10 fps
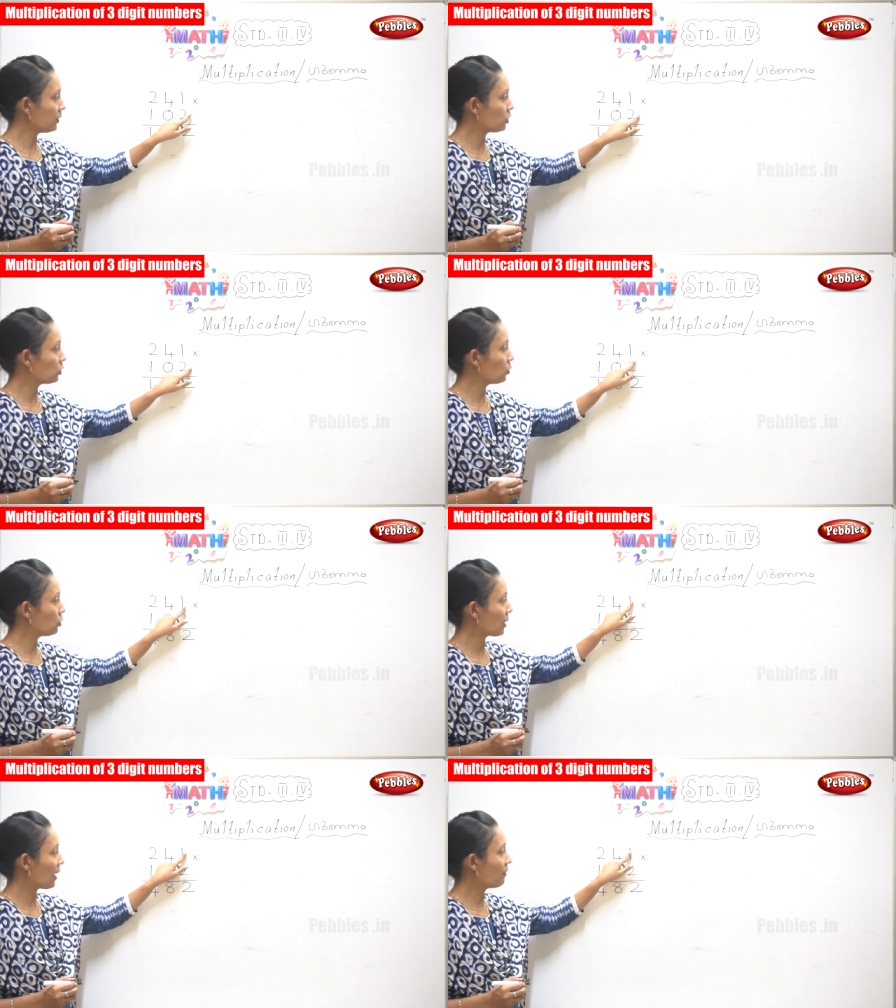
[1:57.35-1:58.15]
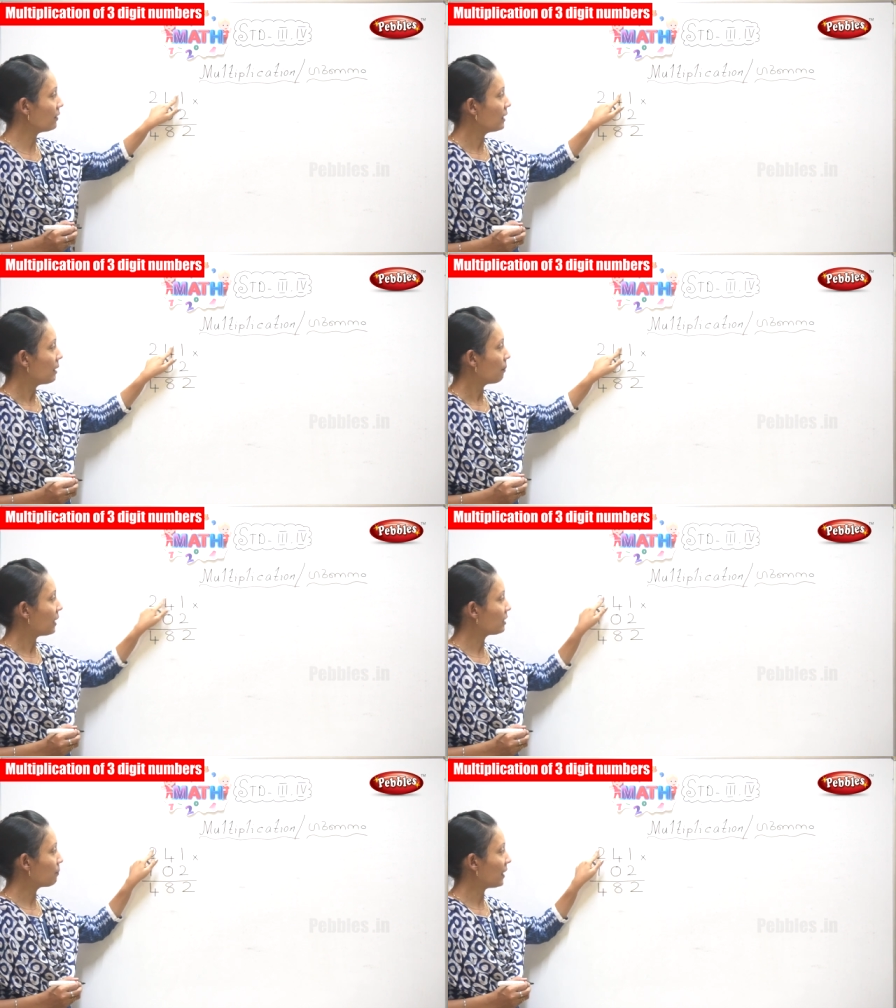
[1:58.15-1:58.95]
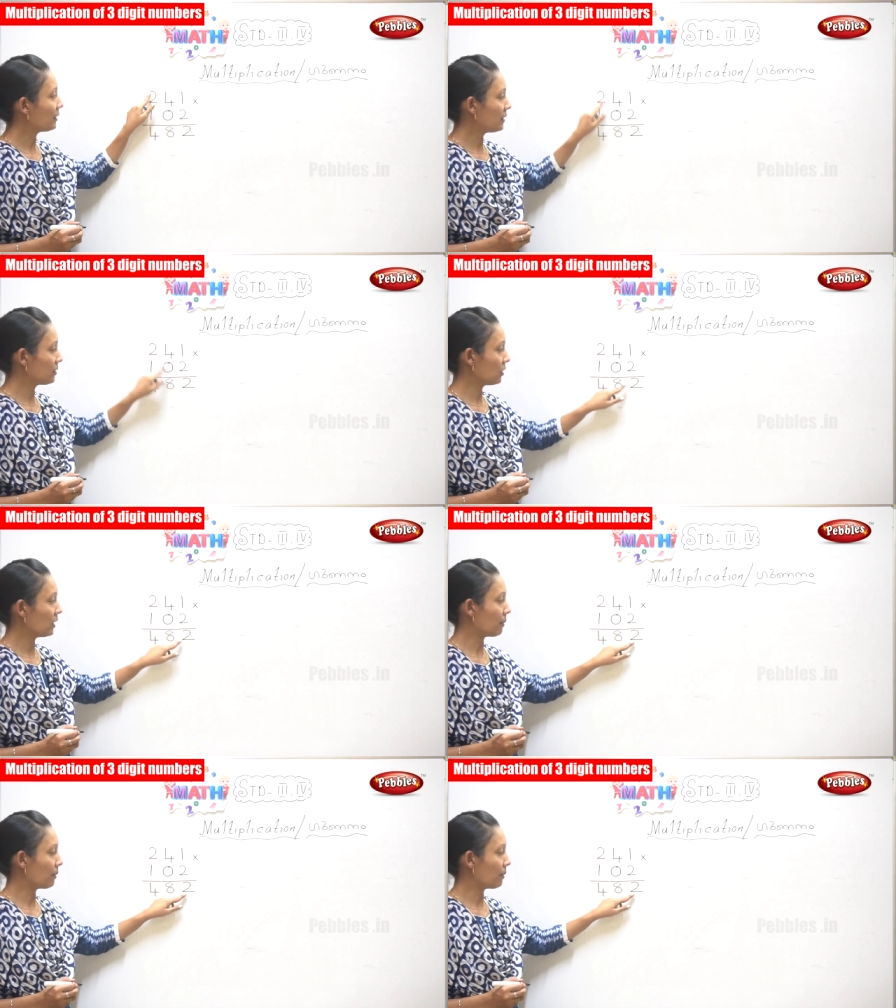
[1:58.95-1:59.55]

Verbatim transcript: With 2 you have multiplied these 3